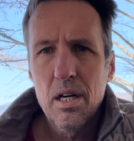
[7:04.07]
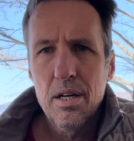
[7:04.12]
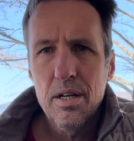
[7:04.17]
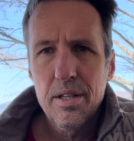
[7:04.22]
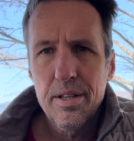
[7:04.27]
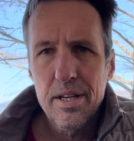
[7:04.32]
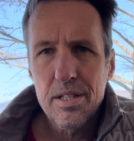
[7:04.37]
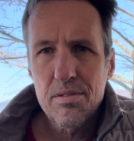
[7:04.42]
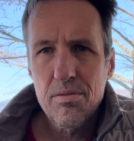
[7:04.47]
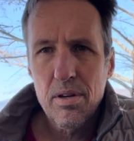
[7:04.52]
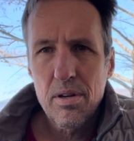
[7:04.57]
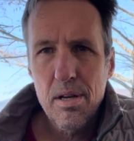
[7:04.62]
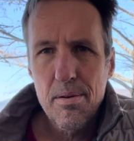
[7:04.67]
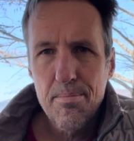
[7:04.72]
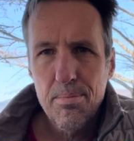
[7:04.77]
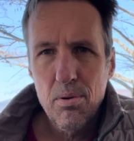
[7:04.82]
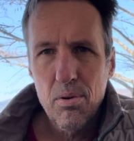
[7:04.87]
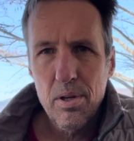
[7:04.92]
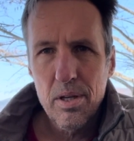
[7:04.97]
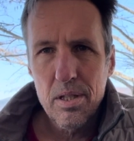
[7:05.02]
That's really
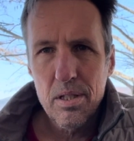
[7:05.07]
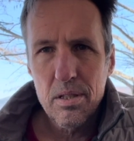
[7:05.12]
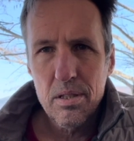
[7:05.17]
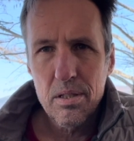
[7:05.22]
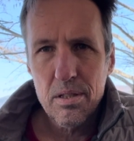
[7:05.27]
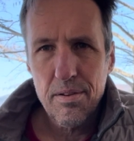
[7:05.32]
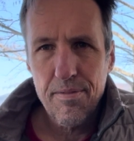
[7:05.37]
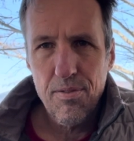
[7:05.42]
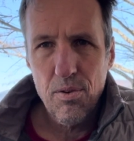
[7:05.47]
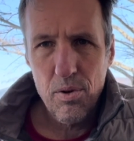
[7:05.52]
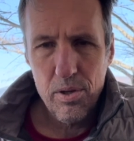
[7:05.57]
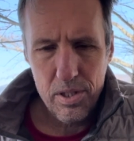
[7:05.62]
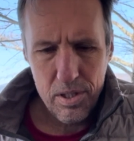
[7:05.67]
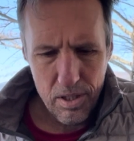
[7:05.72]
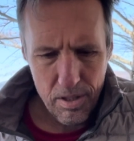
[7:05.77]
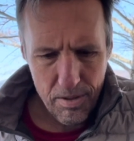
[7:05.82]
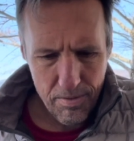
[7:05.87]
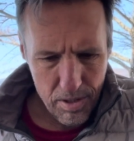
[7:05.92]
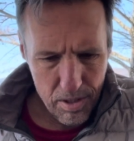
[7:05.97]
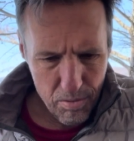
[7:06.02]
important. The Forest
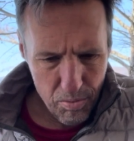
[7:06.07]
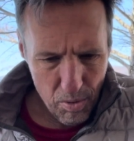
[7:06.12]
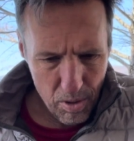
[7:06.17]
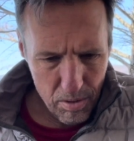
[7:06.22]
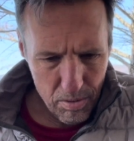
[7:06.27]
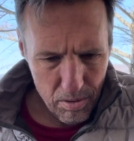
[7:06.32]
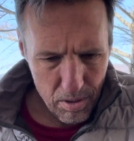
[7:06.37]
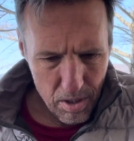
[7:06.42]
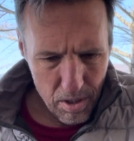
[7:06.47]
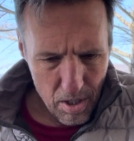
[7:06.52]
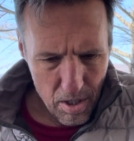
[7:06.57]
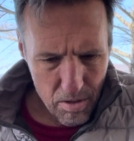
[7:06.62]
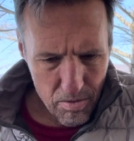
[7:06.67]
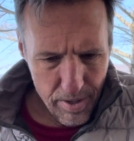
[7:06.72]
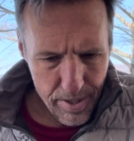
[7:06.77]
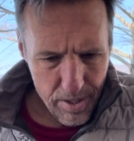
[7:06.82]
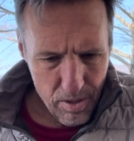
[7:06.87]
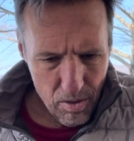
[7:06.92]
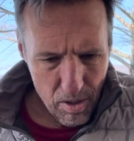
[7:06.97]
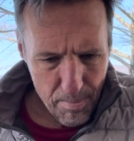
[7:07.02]
Service won't
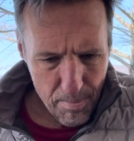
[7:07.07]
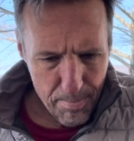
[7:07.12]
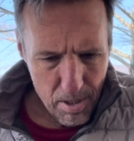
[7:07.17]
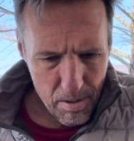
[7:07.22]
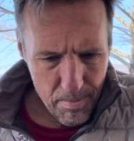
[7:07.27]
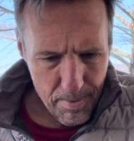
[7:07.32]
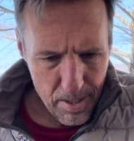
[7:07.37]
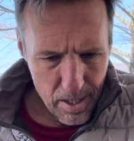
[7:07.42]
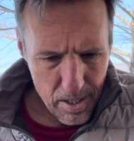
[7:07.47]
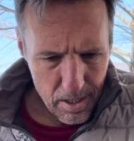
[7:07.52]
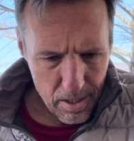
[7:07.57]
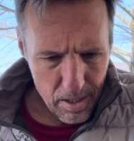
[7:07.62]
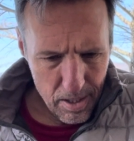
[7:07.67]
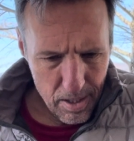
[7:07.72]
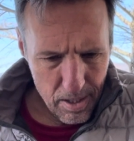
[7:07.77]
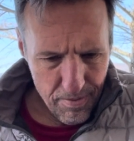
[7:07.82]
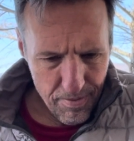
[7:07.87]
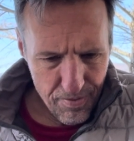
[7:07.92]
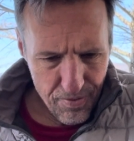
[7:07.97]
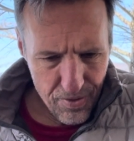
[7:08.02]
renew our permit
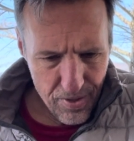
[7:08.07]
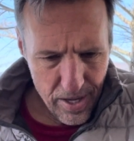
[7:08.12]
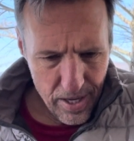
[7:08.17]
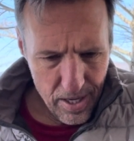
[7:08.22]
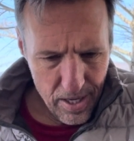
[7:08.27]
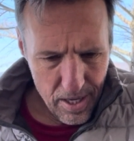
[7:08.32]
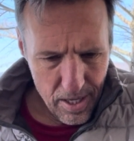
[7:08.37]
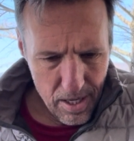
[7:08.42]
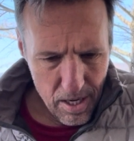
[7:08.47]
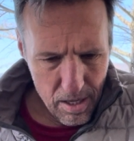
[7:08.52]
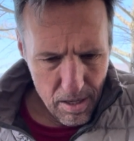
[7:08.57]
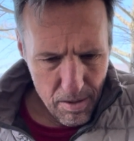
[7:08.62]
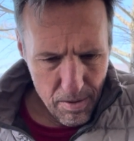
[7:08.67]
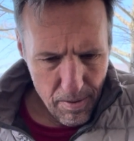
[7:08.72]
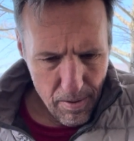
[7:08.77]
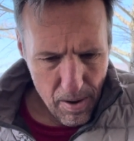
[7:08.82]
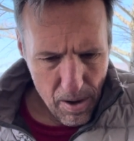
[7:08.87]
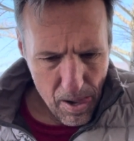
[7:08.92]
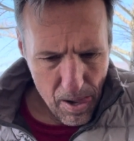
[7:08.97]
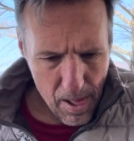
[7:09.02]
if they don't.
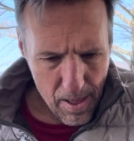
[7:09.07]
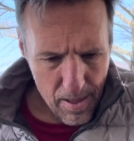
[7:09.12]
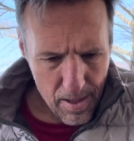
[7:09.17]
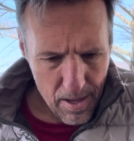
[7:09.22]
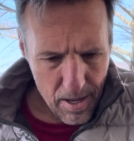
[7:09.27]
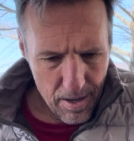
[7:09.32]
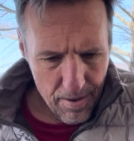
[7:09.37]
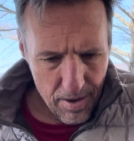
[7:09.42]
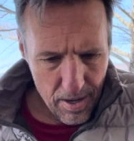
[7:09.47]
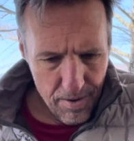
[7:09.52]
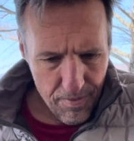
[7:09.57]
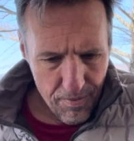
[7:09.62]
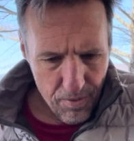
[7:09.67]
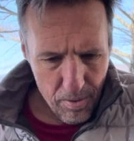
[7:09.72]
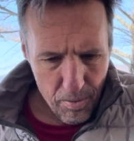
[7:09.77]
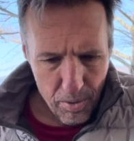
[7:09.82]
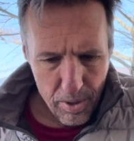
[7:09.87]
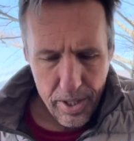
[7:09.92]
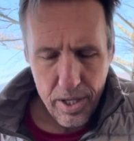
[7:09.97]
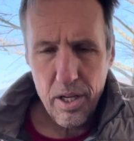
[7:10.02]
If we
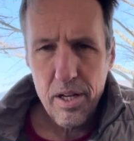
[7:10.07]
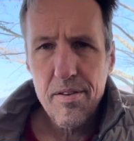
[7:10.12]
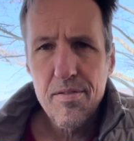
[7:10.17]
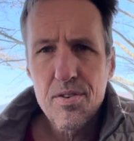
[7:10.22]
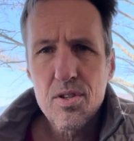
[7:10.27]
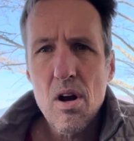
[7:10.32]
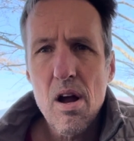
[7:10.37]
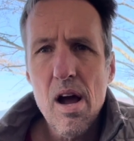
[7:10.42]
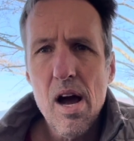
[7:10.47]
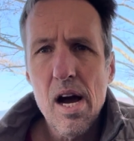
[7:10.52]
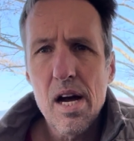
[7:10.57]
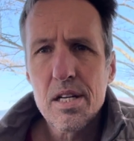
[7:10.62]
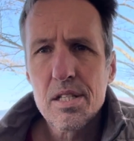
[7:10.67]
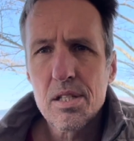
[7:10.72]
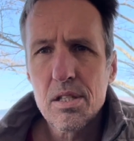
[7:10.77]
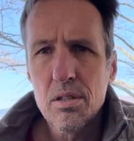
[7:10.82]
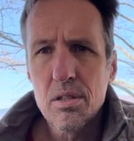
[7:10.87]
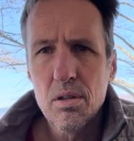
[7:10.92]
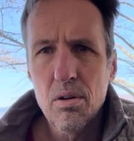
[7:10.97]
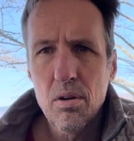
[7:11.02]
were to leave trash
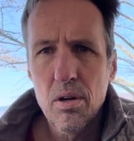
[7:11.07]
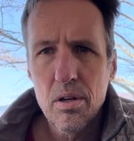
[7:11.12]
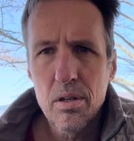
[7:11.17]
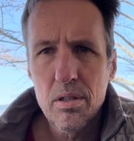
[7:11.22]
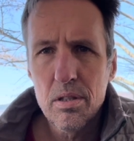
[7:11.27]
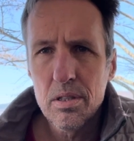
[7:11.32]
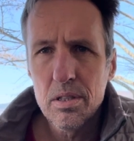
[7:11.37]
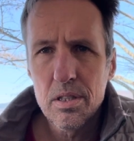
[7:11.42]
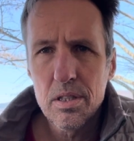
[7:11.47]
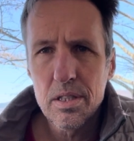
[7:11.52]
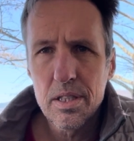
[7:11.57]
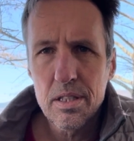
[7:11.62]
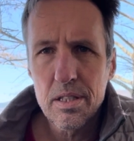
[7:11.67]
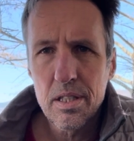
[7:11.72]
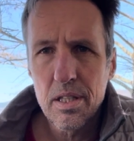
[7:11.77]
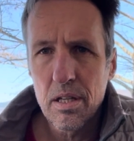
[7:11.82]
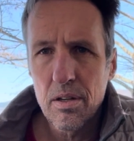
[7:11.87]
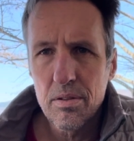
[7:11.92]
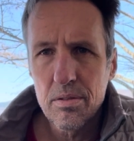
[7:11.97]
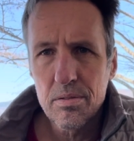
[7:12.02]
or
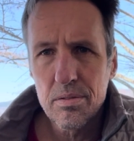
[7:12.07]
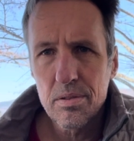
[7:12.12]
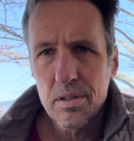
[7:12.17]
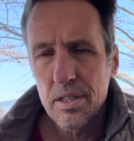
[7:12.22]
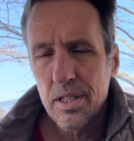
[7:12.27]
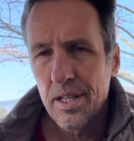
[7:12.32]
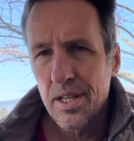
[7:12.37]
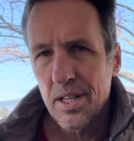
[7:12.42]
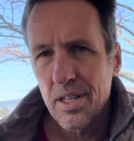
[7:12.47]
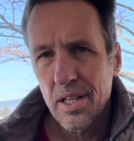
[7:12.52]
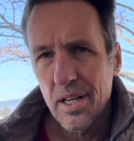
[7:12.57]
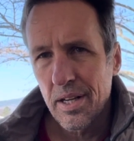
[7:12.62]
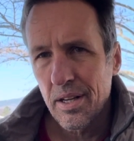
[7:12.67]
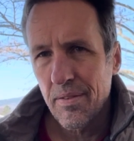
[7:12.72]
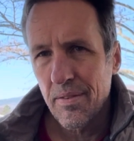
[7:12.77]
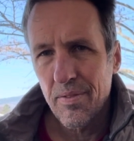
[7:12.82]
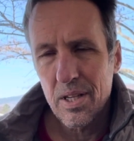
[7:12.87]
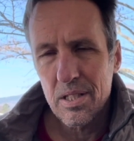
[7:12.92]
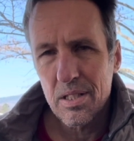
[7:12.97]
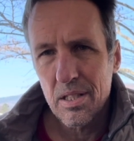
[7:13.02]
anything
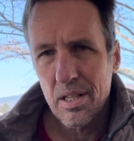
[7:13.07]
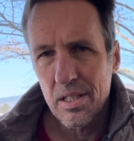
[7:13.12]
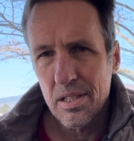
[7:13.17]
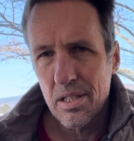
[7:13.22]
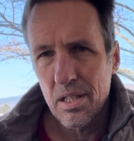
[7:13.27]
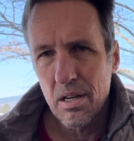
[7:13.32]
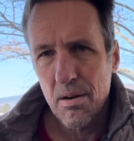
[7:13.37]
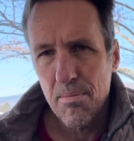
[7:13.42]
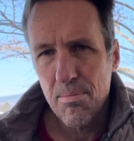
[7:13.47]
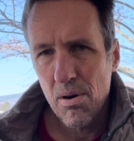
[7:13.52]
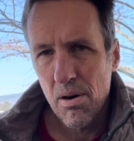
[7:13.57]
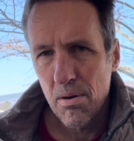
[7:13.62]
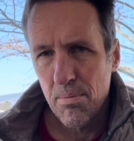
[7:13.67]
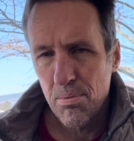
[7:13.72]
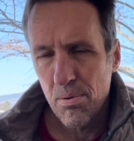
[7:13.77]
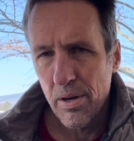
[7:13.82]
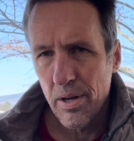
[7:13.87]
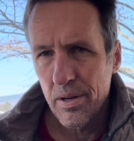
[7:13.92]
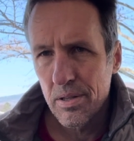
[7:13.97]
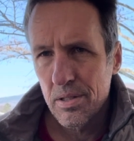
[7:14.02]
that's
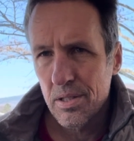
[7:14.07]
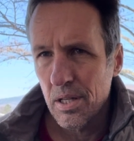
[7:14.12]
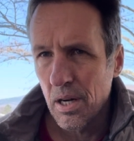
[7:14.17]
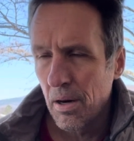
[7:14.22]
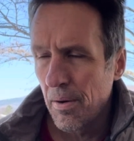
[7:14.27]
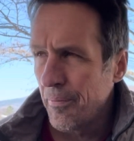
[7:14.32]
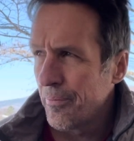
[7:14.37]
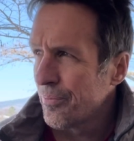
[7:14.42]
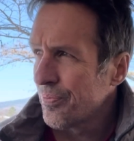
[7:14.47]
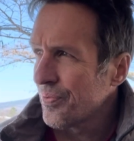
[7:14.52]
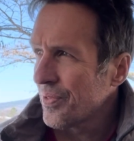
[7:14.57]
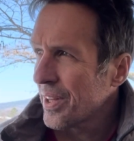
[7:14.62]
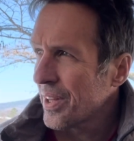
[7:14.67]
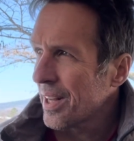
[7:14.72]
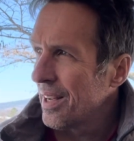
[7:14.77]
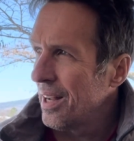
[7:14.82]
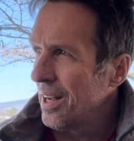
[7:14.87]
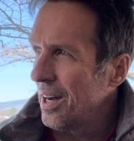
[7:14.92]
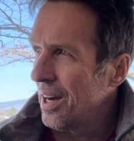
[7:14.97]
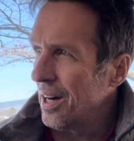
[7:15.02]
inappropriate. So
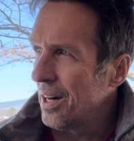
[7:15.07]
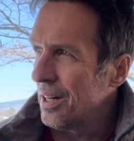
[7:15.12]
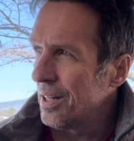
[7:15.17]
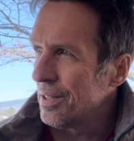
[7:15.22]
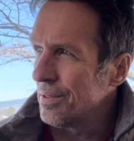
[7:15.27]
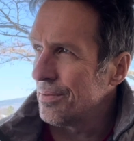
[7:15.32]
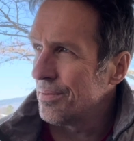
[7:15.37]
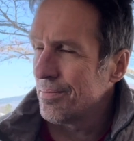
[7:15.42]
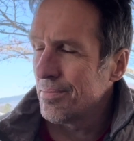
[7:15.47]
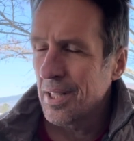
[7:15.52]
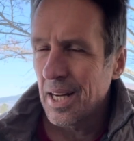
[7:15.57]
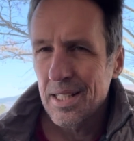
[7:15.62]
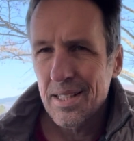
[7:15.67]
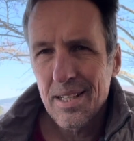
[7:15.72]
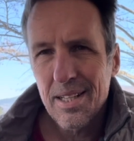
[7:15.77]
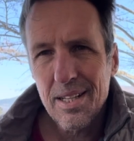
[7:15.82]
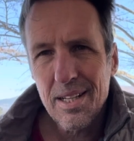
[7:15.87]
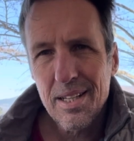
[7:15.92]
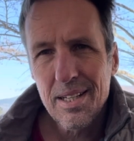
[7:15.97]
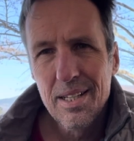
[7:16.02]
I
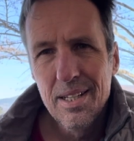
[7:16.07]
think